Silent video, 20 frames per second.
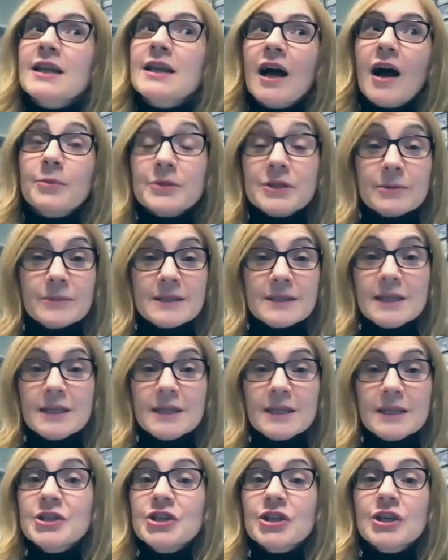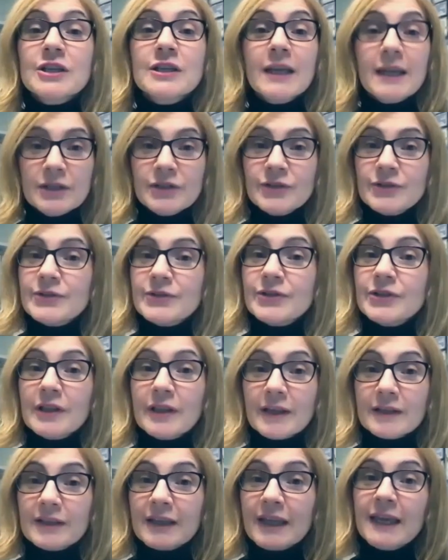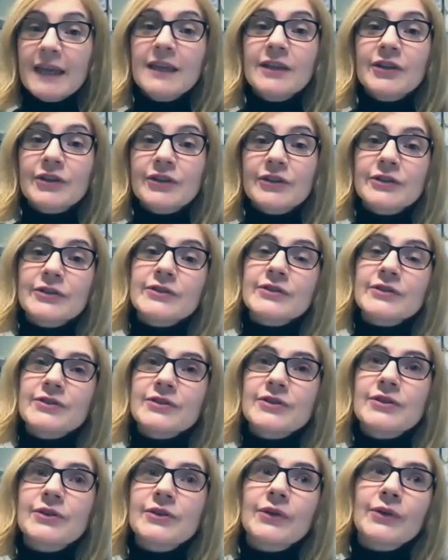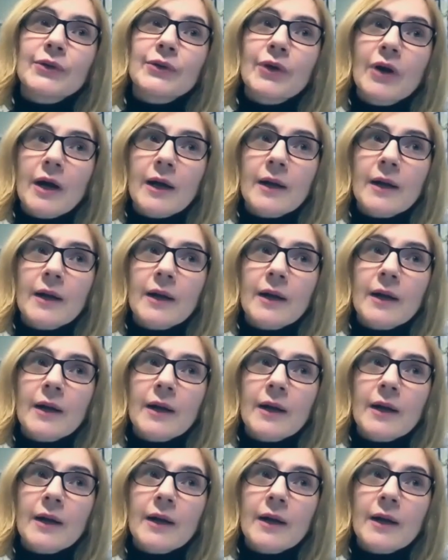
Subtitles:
optimization industry that caters to